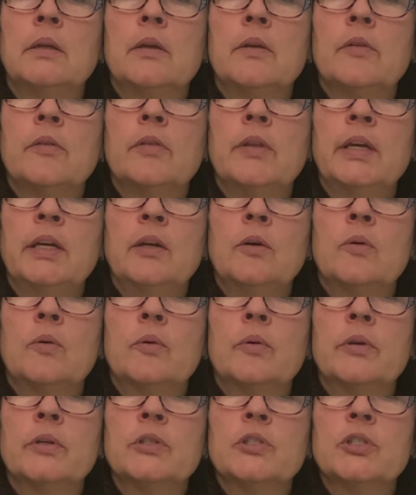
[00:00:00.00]
thick
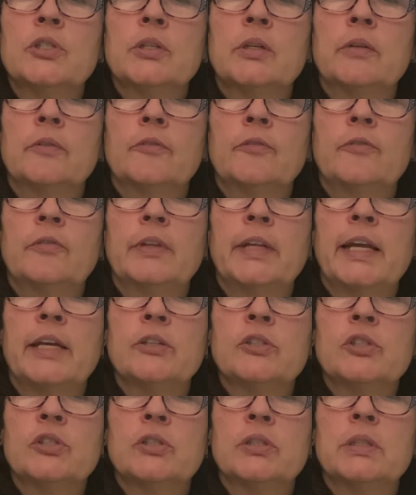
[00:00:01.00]
orange
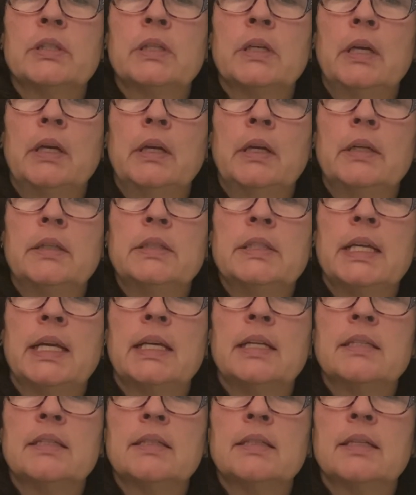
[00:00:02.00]
flesh
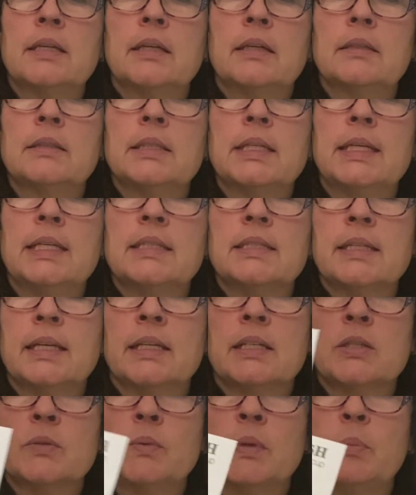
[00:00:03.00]
taste that tastes like sweet